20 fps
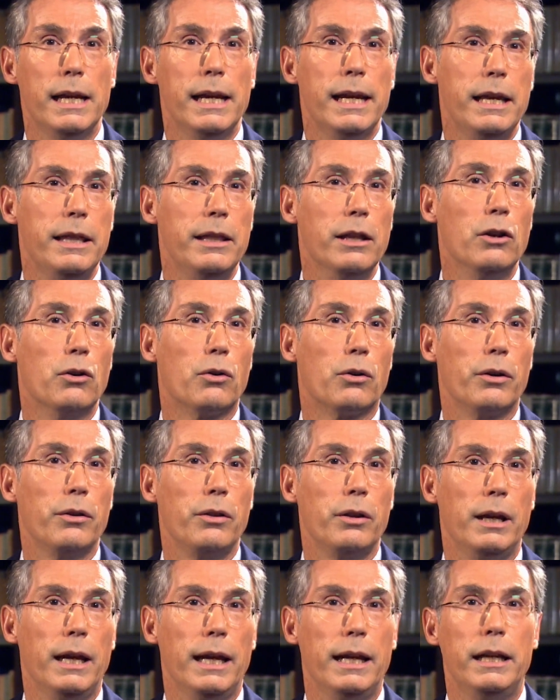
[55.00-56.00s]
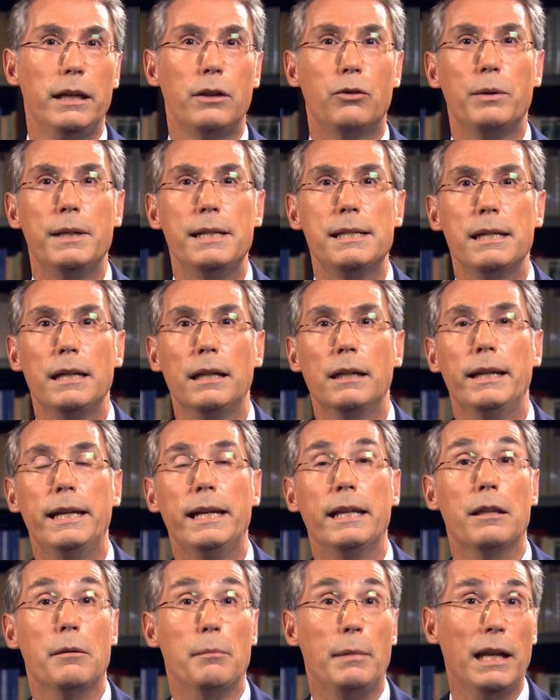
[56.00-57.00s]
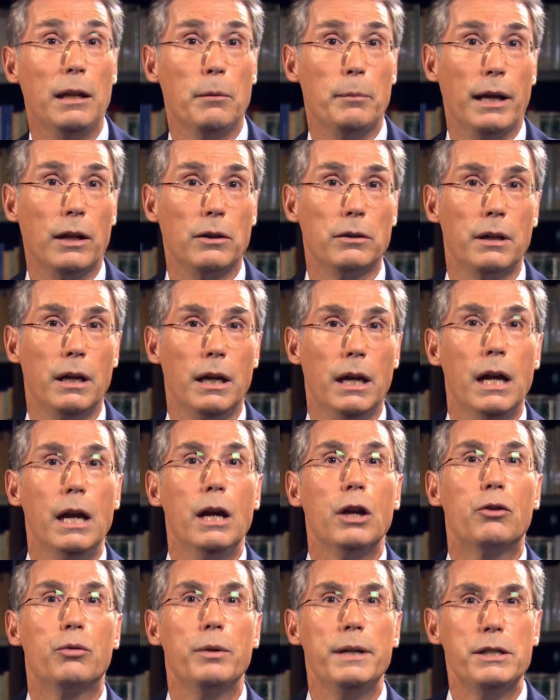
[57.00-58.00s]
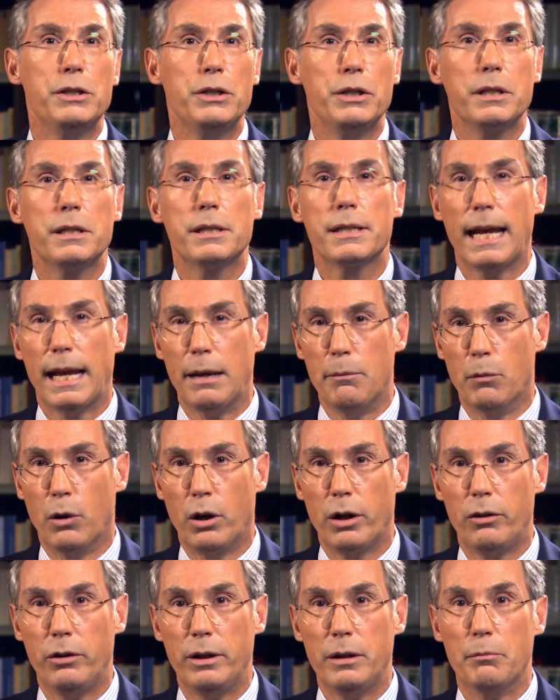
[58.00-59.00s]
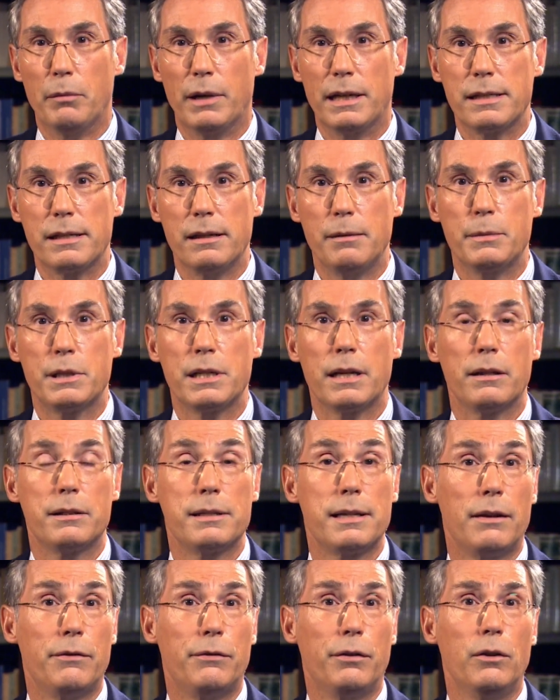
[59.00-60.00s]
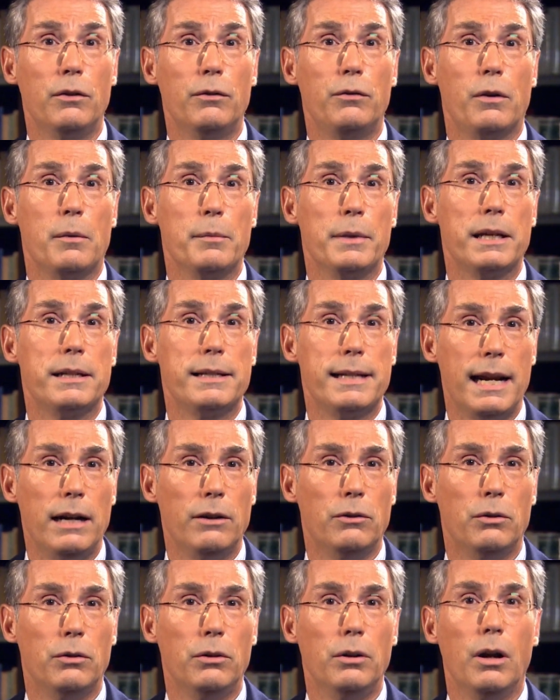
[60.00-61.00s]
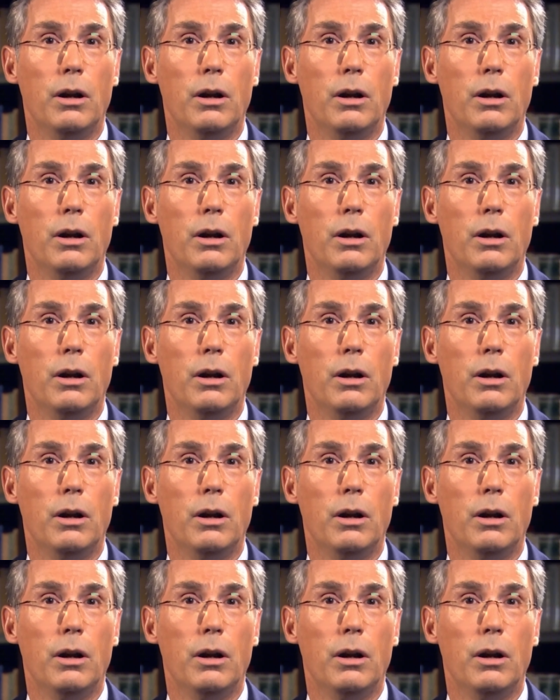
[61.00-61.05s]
In the north, and increasingly in the Middle Belt, Christians and moderate Muslims suffer from the terror